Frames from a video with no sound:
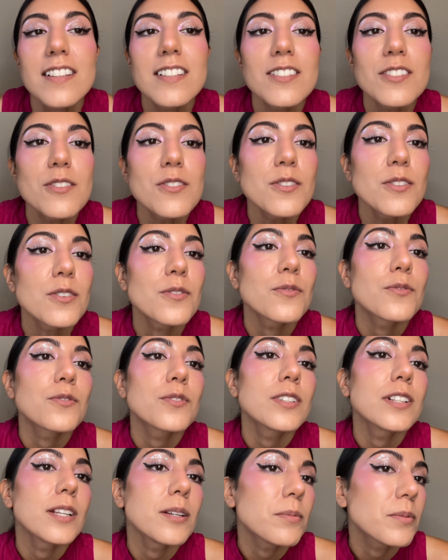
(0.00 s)
this will look
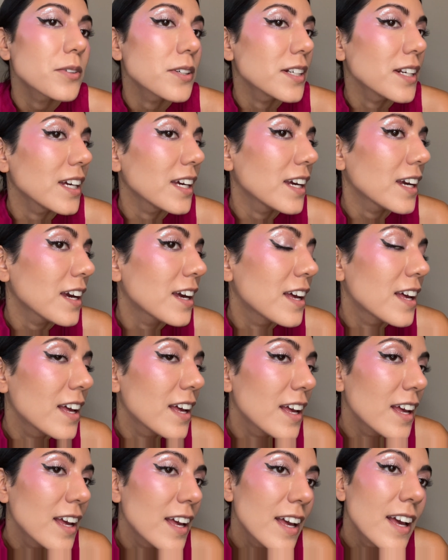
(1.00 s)
really pretty
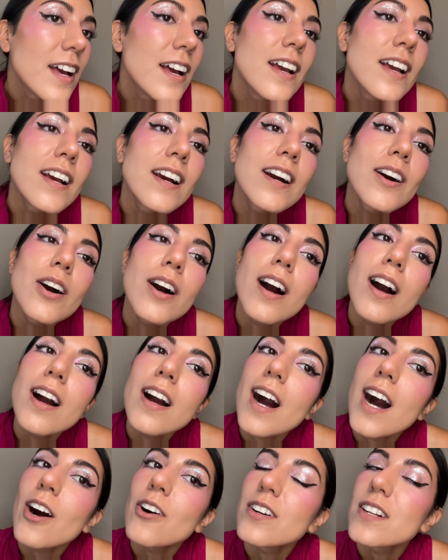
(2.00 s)

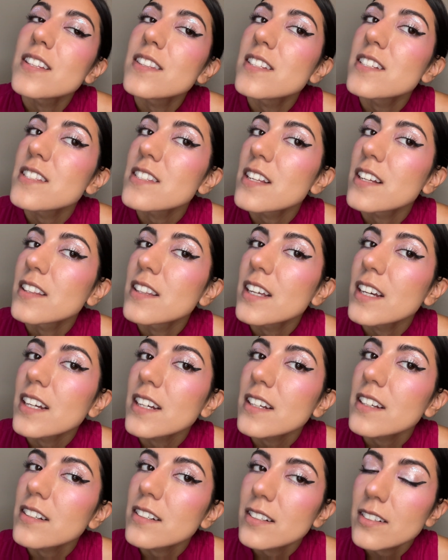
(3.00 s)
out in the
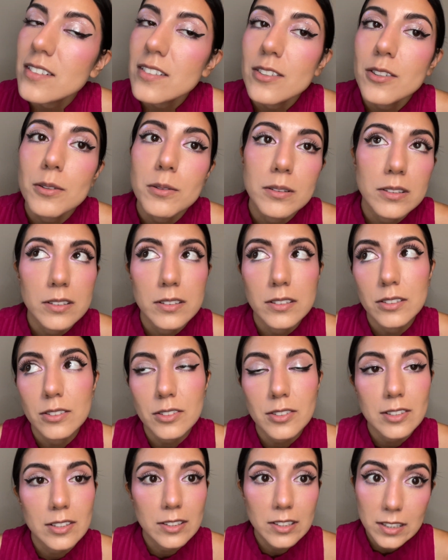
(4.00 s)
sunlight, or what little
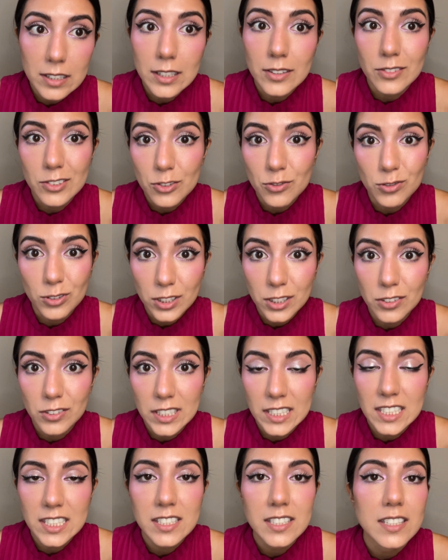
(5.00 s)
sunlight I have. It's really
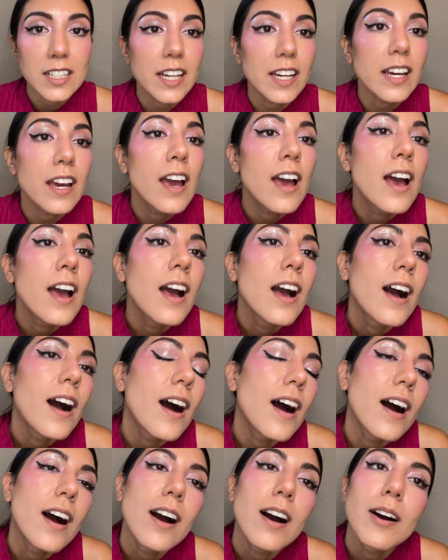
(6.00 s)
rainy today.
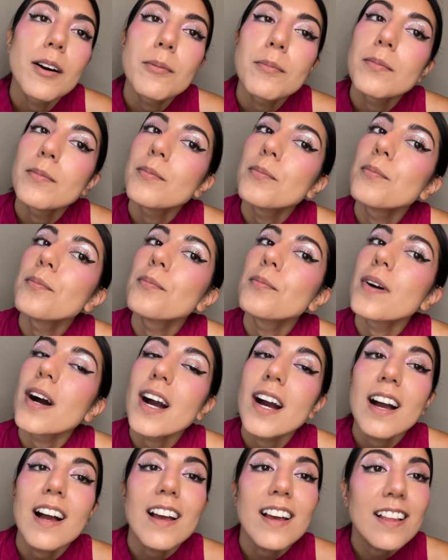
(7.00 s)

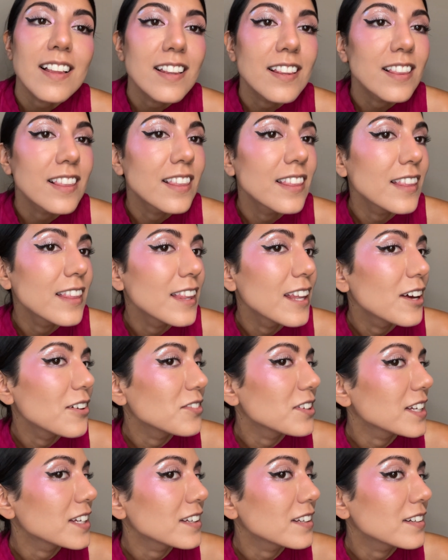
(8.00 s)
I love
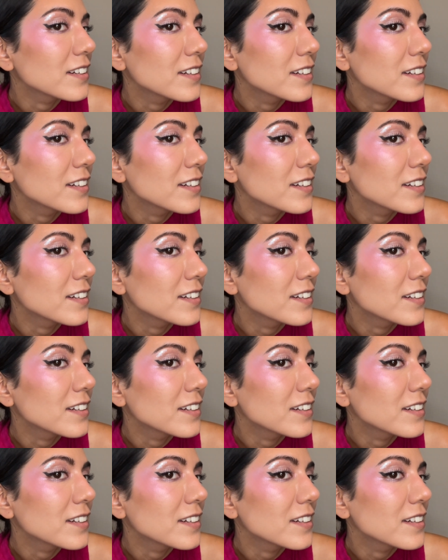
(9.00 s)
it.